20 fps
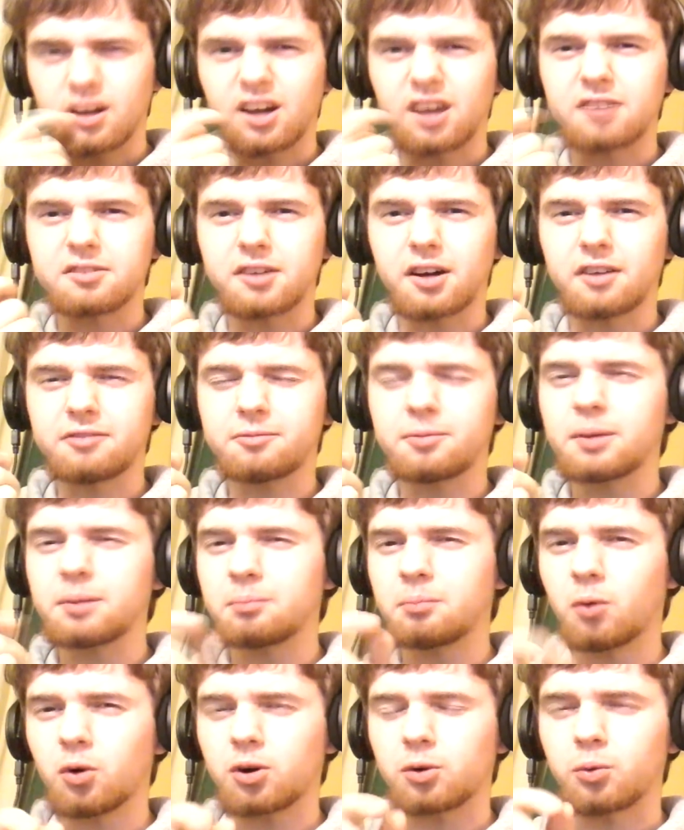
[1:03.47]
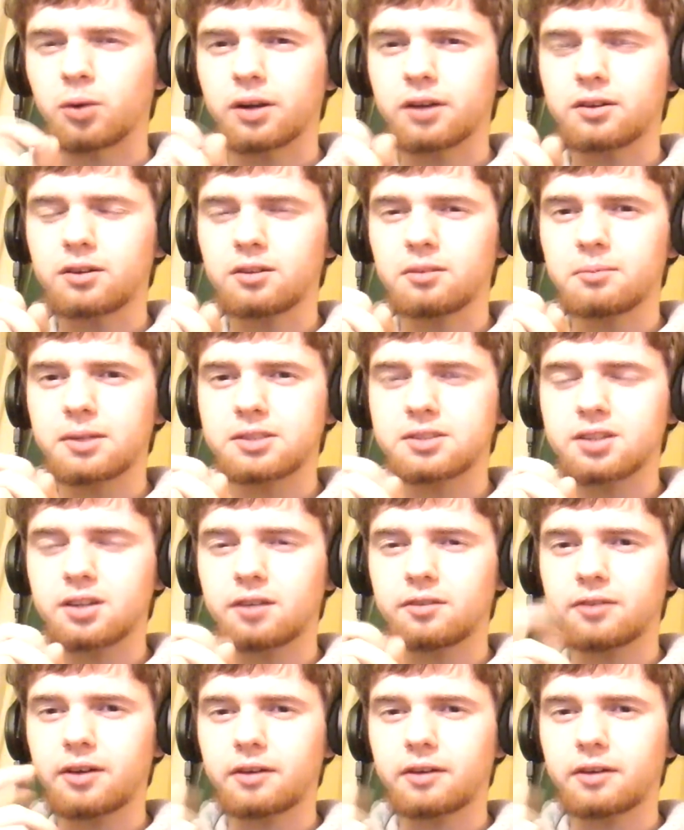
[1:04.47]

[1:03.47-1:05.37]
I've been more critical of myself